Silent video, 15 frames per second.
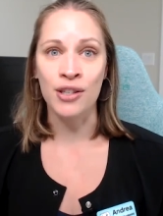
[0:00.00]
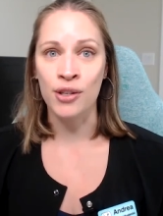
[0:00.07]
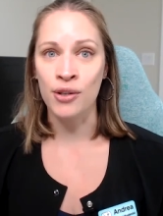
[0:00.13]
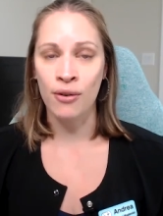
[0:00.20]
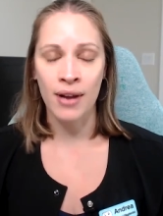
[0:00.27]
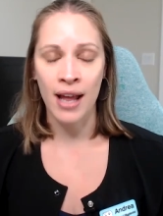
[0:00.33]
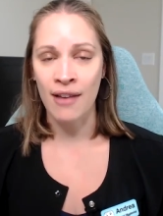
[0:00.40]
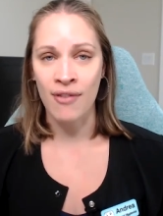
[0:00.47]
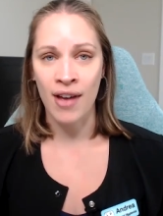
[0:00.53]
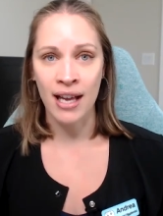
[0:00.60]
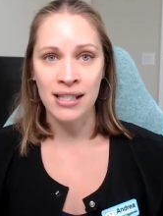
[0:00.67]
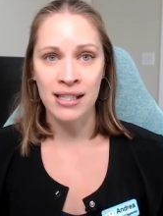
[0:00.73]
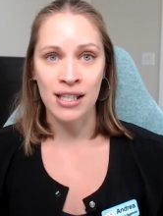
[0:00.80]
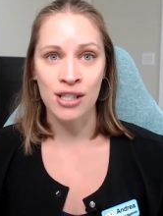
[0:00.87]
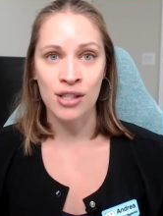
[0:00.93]
that you don't have
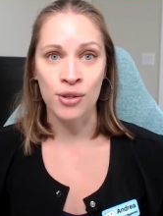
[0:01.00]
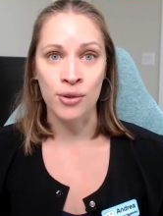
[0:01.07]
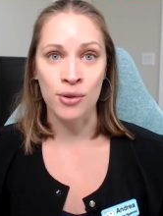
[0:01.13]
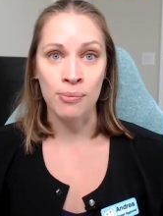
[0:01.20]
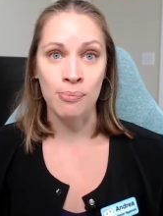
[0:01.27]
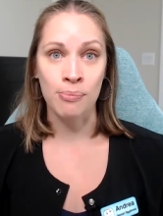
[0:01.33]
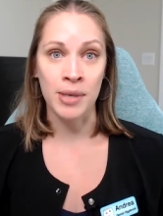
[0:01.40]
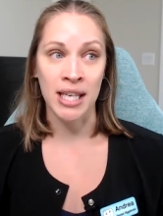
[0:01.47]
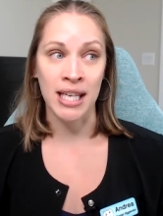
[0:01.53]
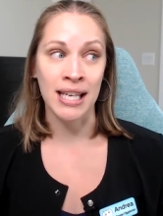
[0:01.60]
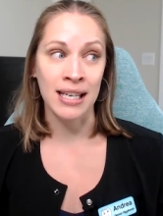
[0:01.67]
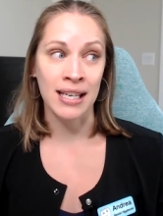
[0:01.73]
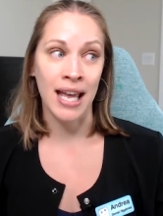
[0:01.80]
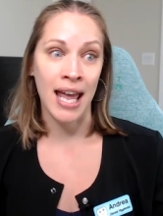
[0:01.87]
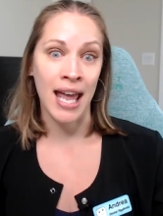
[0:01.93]
access to
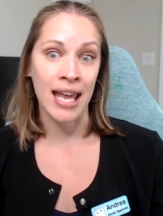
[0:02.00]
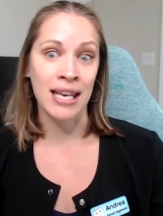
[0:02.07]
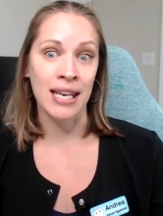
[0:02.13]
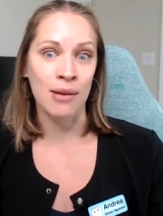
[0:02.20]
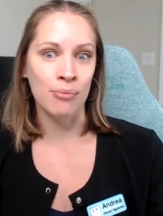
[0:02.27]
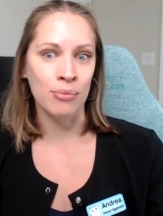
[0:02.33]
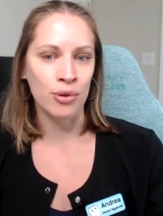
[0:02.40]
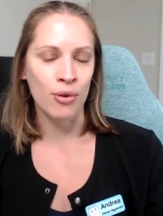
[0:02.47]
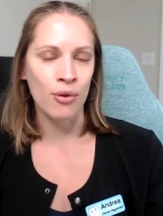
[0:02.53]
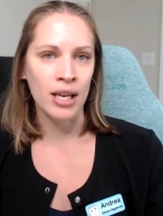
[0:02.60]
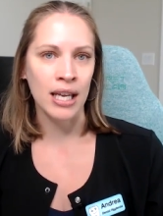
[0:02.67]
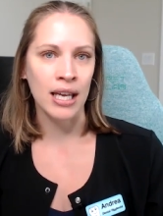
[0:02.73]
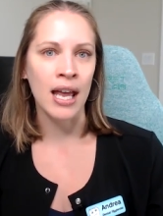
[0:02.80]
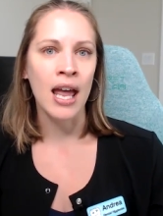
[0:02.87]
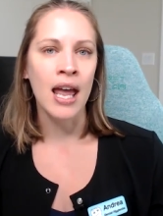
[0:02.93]
being an
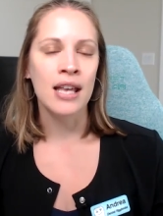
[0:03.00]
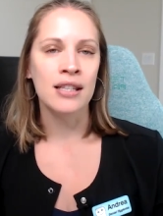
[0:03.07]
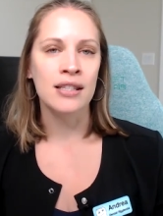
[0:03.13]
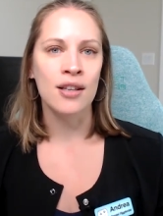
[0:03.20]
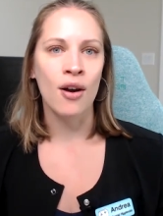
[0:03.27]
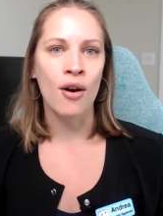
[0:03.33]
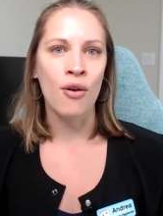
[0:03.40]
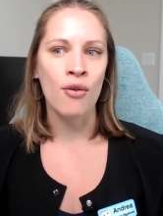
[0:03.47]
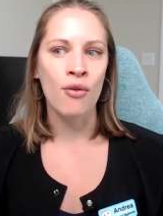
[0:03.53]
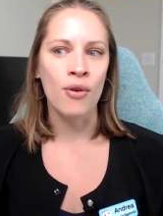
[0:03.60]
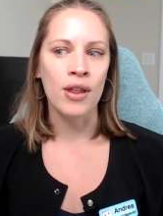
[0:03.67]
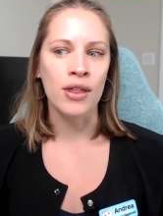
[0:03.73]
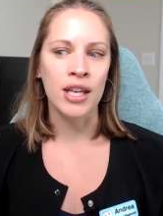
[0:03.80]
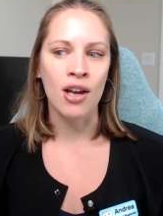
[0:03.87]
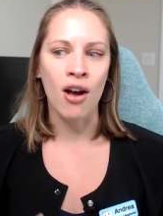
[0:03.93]
employee.
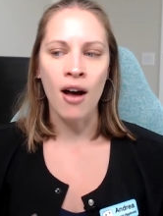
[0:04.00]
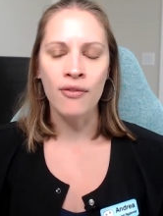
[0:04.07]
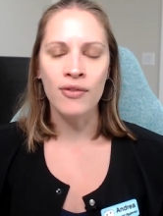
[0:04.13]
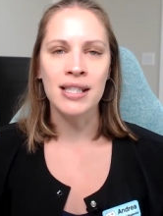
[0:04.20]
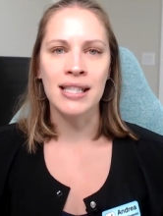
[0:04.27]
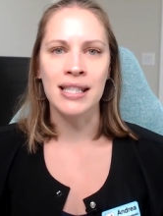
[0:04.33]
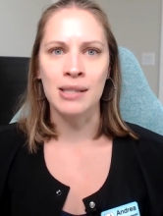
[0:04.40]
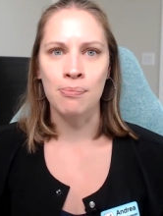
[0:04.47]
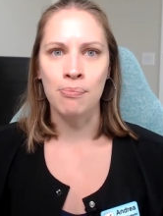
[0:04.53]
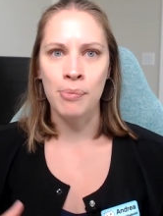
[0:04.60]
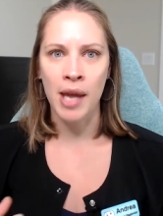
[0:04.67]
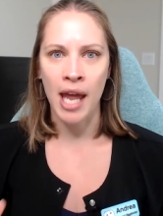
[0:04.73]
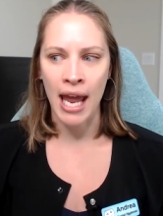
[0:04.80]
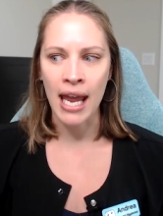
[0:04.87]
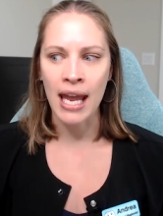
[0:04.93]
So the office is
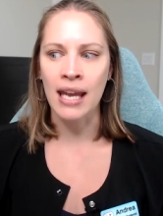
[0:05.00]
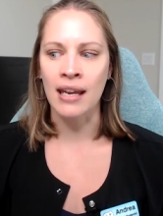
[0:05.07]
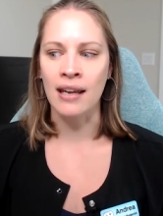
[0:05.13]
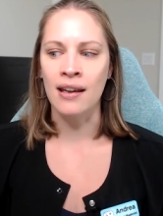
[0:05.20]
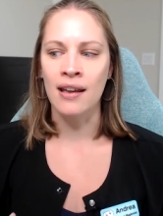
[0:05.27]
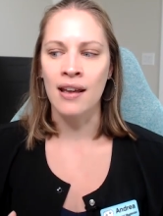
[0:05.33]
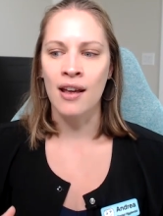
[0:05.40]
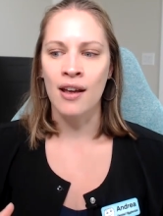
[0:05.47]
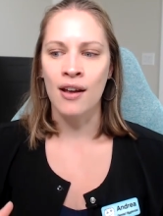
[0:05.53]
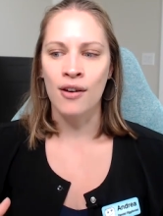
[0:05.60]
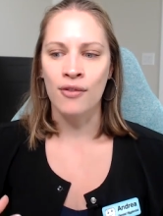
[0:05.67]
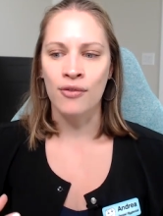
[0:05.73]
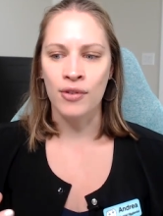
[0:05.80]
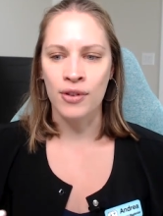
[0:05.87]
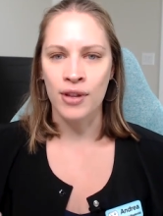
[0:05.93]
paying
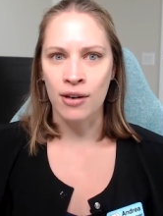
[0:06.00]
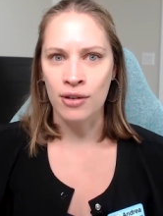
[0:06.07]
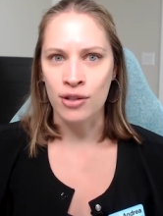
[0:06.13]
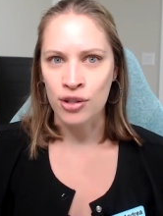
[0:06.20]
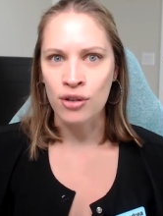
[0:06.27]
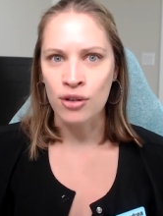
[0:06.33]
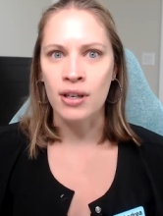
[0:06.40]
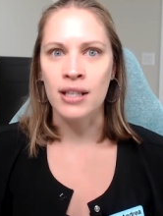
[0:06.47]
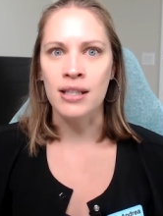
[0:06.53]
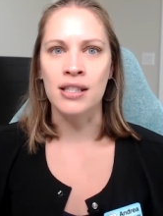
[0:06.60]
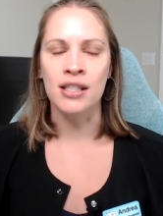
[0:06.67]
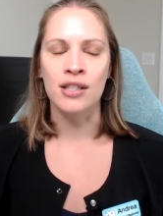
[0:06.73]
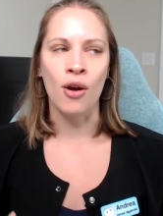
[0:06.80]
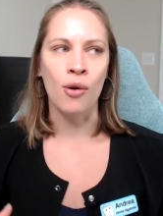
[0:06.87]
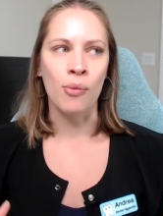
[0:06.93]
for their
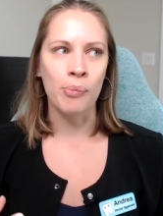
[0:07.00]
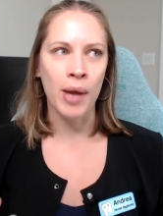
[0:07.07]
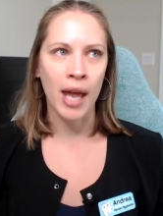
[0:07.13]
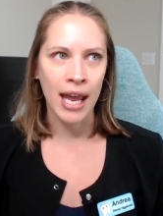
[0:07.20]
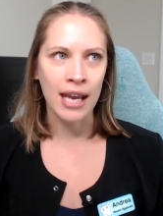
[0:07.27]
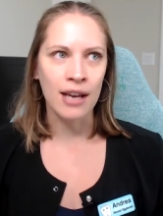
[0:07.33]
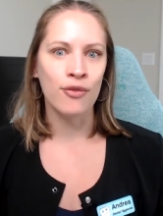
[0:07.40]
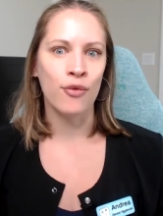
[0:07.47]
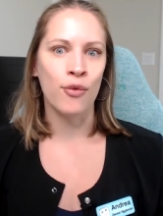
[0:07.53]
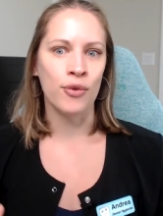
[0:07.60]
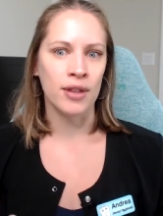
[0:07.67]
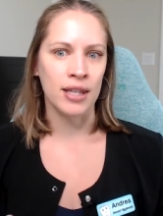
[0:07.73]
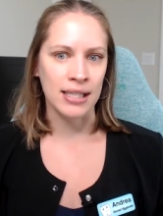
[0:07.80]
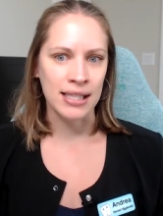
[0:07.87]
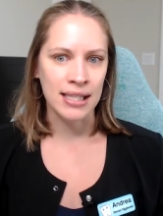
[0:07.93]
insurance, you know, paying
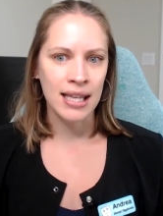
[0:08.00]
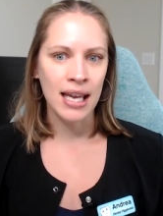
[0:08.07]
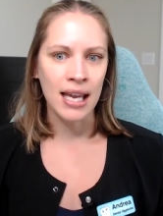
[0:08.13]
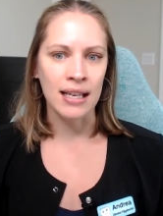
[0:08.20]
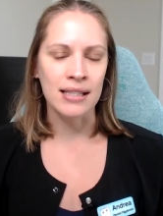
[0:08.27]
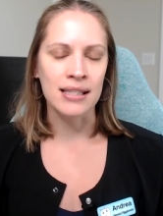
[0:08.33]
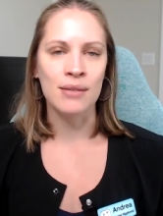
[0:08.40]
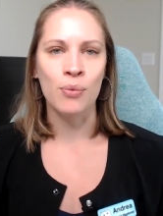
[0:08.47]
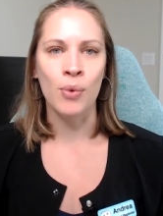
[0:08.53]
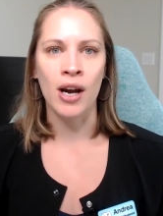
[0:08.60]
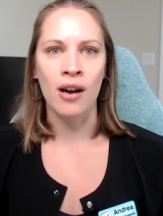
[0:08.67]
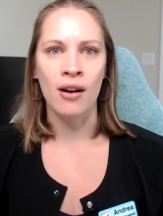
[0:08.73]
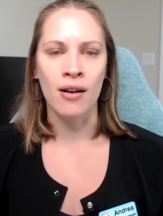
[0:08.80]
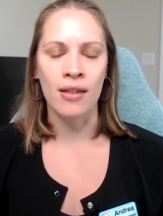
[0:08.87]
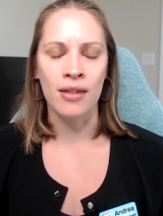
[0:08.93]
for these things
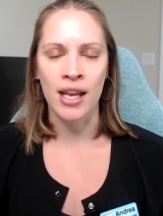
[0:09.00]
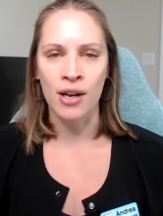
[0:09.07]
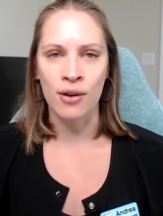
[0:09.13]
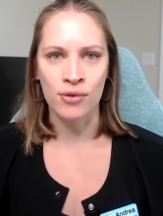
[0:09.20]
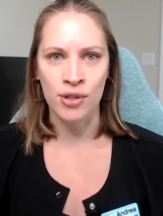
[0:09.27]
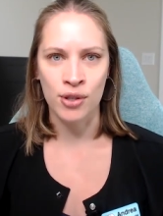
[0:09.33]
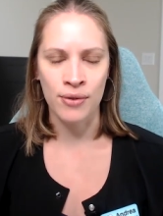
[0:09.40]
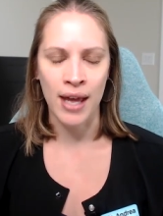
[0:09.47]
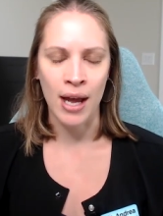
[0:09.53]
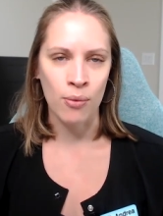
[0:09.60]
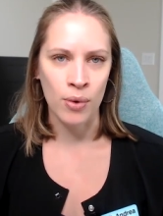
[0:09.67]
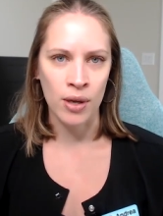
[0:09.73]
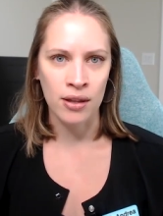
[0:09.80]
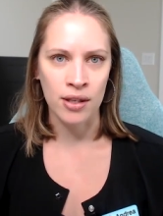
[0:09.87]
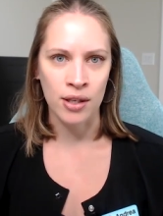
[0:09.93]
where they don't do
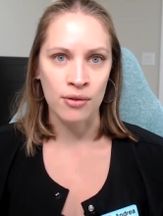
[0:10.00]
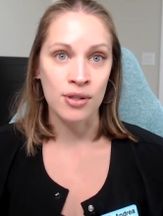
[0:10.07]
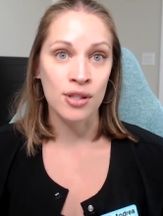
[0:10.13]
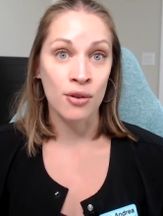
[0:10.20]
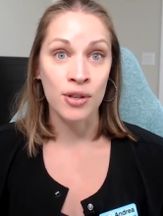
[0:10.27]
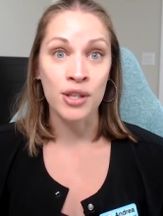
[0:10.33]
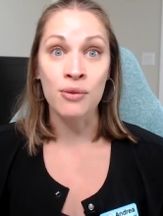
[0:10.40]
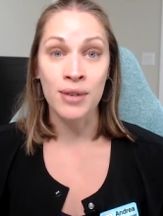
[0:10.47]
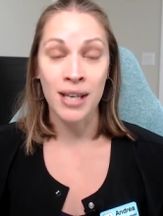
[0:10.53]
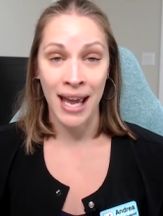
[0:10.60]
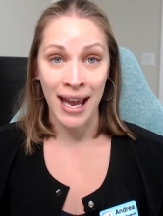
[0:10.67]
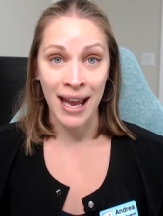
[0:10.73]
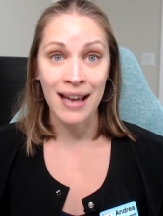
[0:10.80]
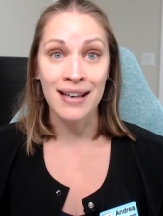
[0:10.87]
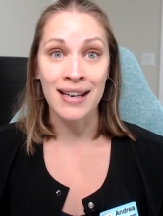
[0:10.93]
that with you. So you
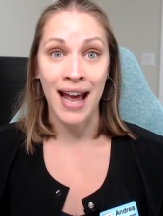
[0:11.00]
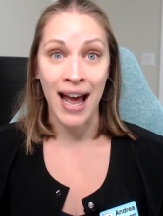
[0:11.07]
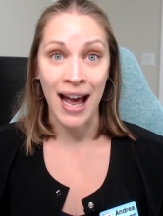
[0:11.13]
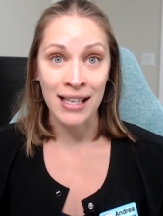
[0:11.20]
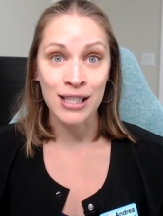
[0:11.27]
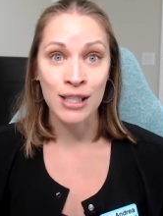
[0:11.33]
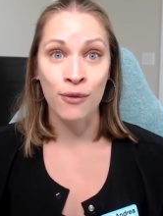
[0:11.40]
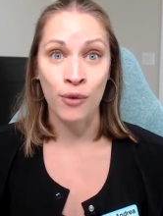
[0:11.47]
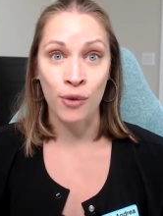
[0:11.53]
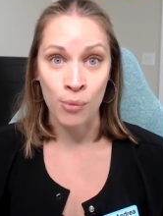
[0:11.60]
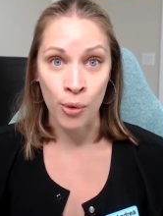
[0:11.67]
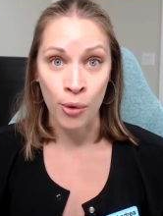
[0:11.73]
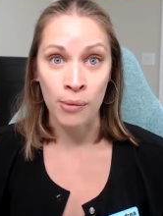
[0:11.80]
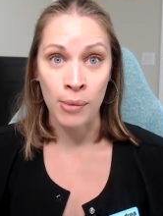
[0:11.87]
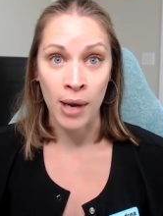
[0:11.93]
can ask for
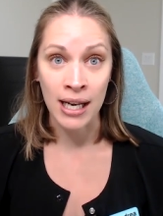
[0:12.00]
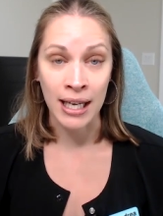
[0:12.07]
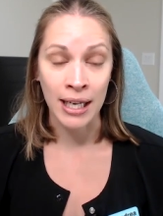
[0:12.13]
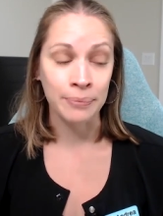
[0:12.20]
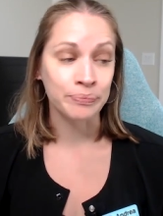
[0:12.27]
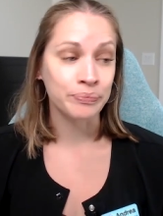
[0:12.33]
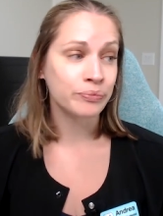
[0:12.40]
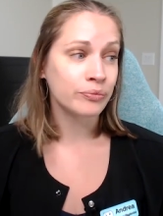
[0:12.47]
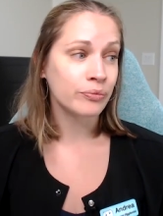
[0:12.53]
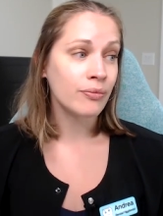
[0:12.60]
more money.